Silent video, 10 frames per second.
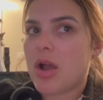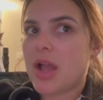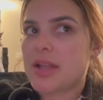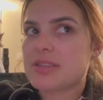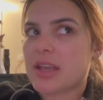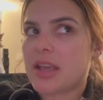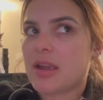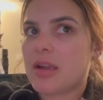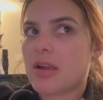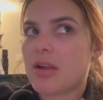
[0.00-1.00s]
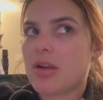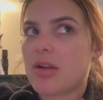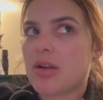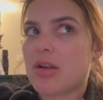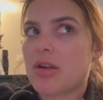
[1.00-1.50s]
It's like,
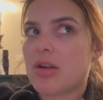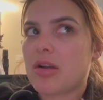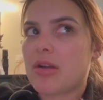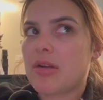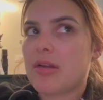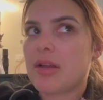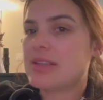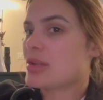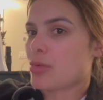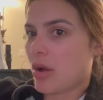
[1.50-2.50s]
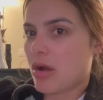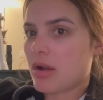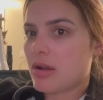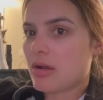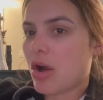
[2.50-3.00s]
is it wrong?